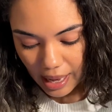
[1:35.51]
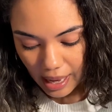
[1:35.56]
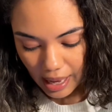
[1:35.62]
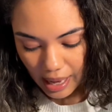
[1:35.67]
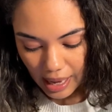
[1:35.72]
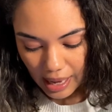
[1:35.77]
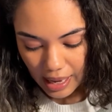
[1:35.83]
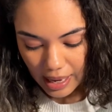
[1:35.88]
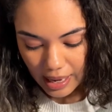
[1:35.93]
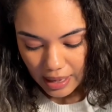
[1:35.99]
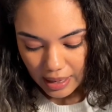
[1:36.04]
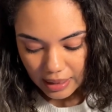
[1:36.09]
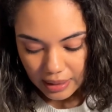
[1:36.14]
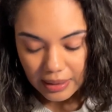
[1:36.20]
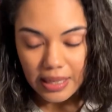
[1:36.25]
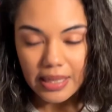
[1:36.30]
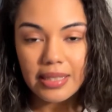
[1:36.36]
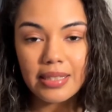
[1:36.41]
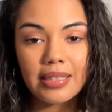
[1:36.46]
And
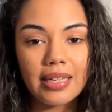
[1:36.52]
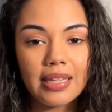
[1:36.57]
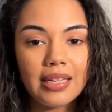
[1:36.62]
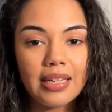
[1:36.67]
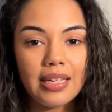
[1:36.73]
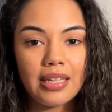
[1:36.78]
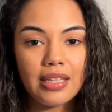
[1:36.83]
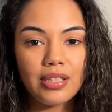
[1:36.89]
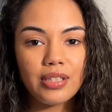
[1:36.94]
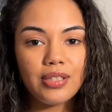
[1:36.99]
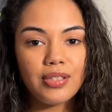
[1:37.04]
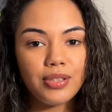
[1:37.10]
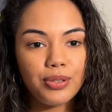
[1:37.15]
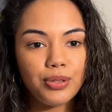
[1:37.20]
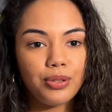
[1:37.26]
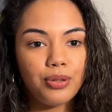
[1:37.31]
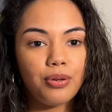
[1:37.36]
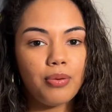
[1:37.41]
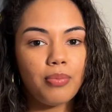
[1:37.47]
let's get
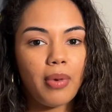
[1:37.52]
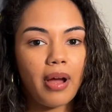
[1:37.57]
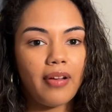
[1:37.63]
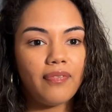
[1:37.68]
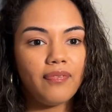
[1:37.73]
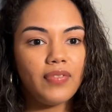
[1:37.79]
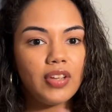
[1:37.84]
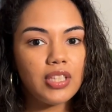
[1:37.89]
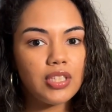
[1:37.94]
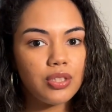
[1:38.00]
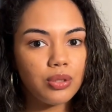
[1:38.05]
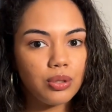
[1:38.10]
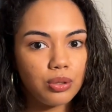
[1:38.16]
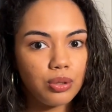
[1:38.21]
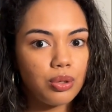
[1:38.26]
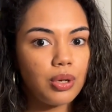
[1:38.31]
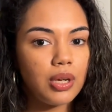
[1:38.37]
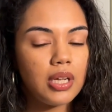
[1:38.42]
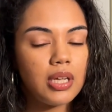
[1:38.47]
into my
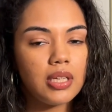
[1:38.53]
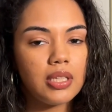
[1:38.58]
physical